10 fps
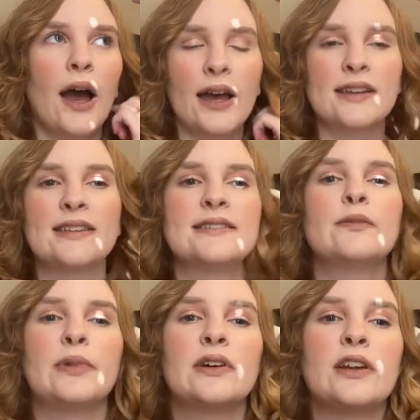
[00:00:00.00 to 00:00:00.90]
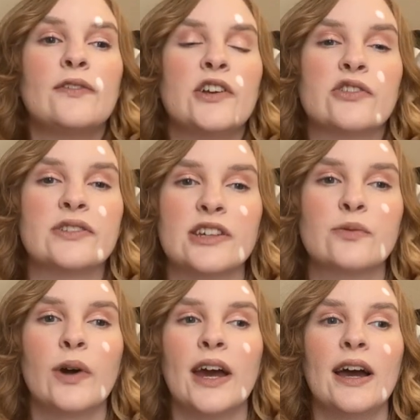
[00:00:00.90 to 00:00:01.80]
accessibility features is
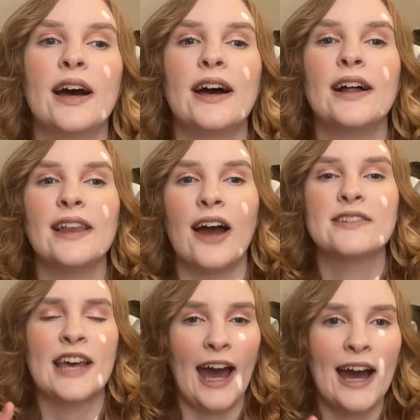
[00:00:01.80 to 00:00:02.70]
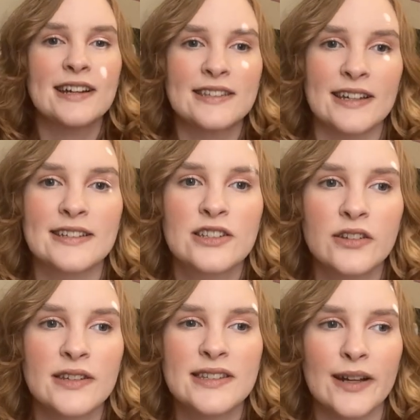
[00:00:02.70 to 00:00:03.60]
what allows access to
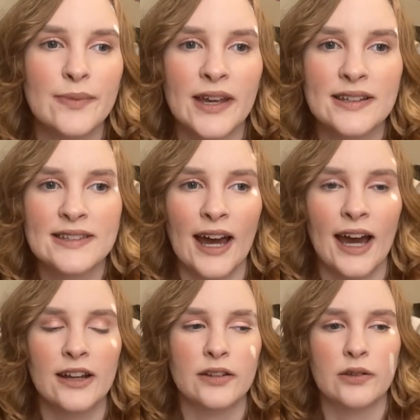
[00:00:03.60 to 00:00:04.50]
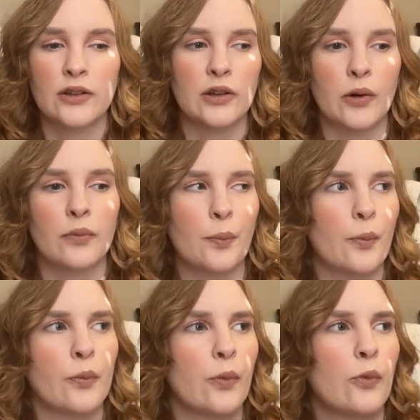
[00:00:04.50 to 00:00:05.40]
the same things that,
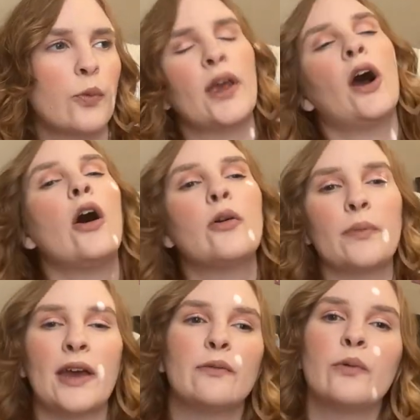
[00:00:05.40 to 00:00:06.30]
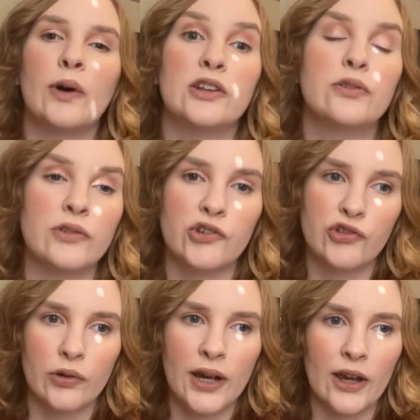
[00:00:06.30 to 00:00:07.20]
we all may want to
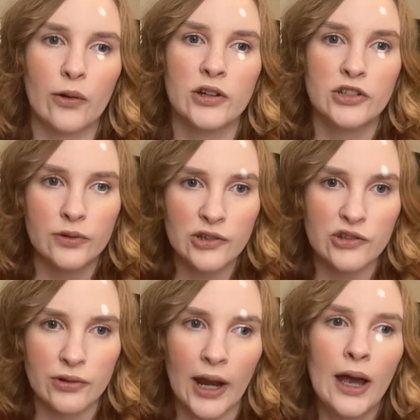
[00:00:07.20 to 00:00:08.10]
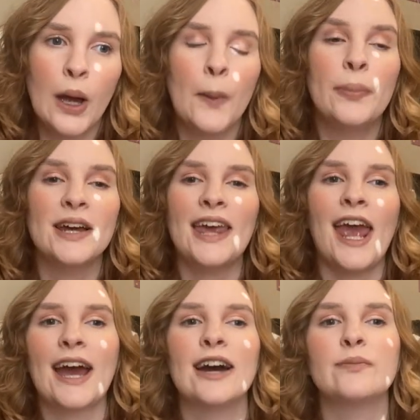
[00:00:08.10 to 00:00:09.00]
enjoy or do enjoy, but
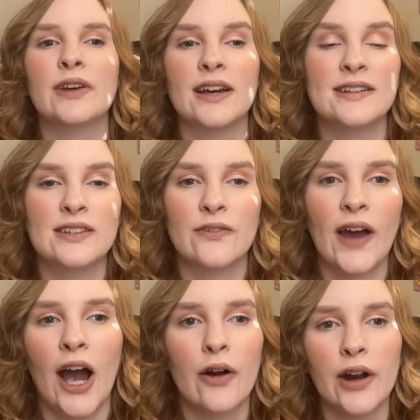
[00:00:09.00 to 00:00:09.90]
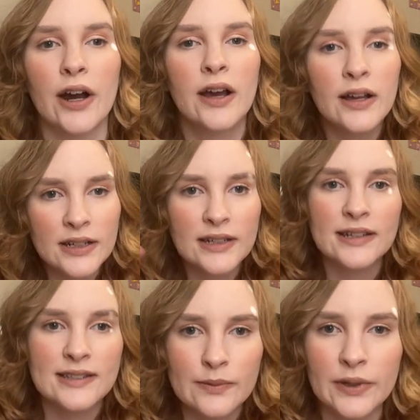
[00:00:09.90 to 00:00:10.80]
can't because of our
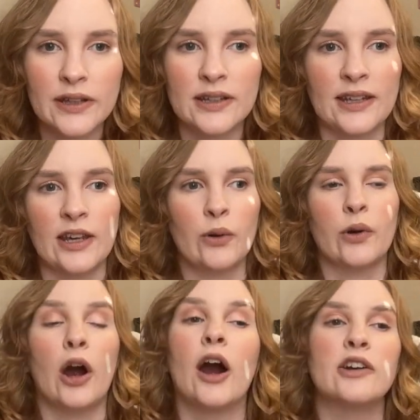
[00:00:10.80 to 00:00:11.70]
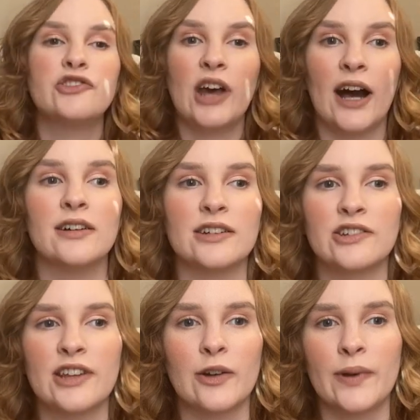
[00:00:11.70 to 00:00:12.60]
disability or our
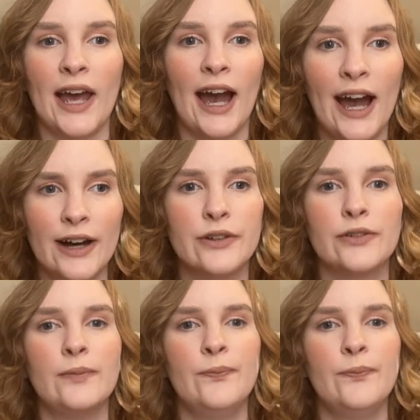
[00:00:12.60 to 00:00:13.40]
challenge that we have.